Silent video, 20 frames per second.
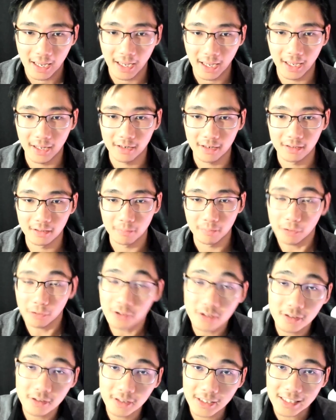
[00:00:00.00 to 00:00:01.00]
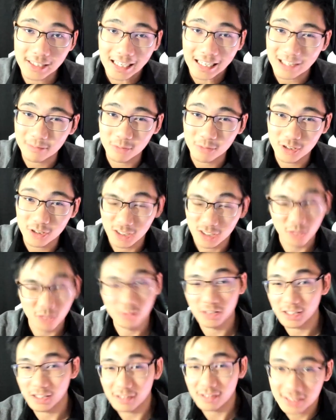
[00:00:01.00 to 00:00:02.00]
And personally, I'm
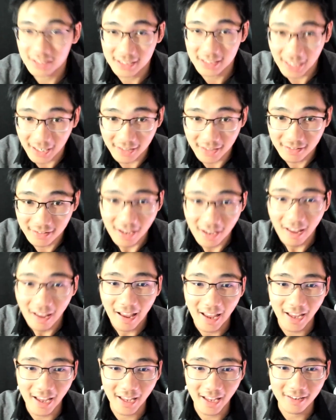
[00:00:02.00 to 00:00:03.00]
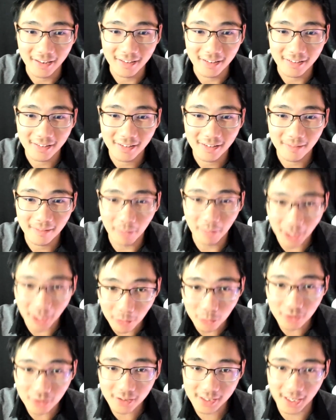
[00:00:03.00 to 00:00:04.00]
too young to die. And but I
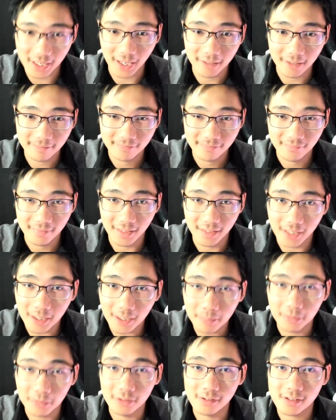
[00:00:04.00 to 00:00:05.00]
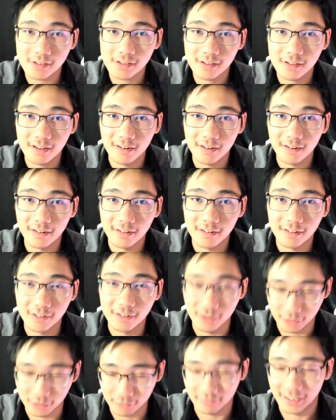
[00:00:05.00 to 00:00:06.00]
will say, the numbers,
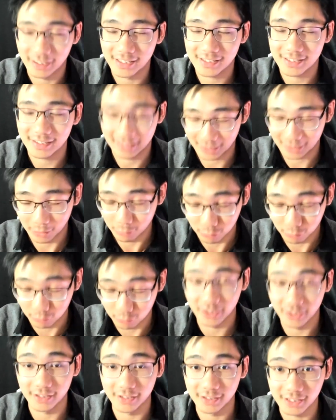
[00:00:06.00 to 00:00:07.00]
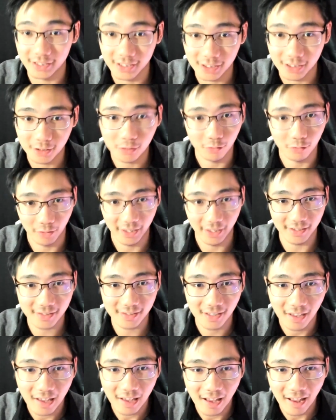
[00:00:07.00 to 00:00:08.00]
they're great. Like they're really
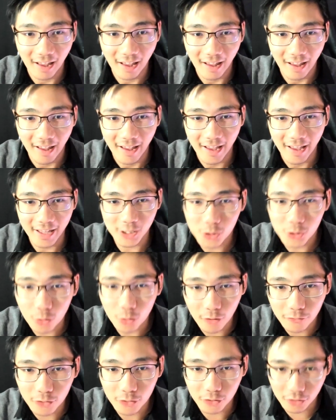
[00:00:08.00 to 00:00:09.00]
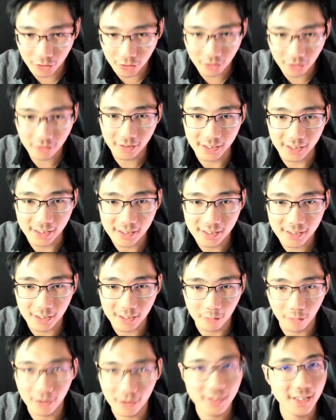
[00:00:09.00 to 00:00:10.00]
great. And so, if you're curious
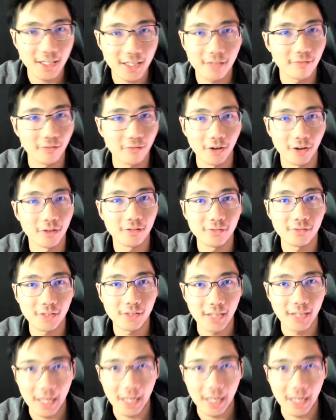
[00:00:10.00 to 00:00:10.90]
and want to get involved in